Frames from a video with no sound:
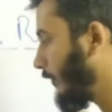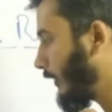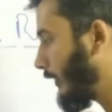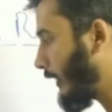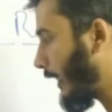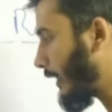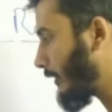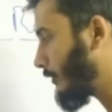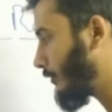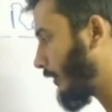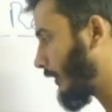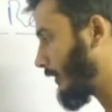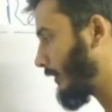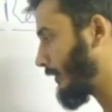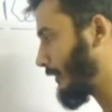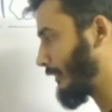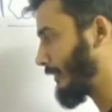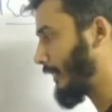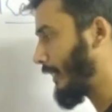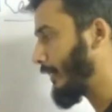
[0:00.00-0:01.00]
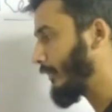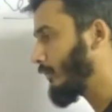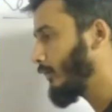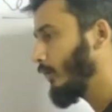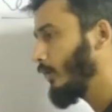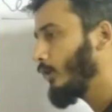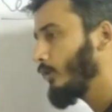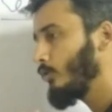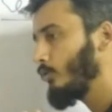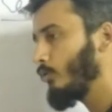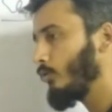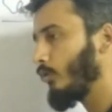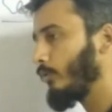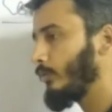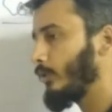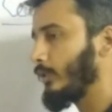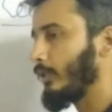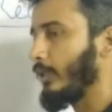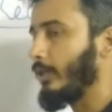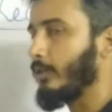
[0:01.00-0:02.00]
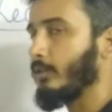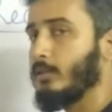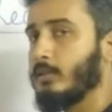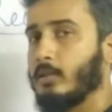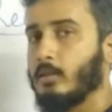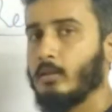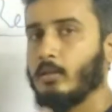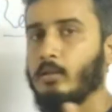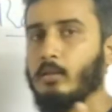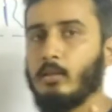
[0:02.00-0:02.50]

get to understand two of the things,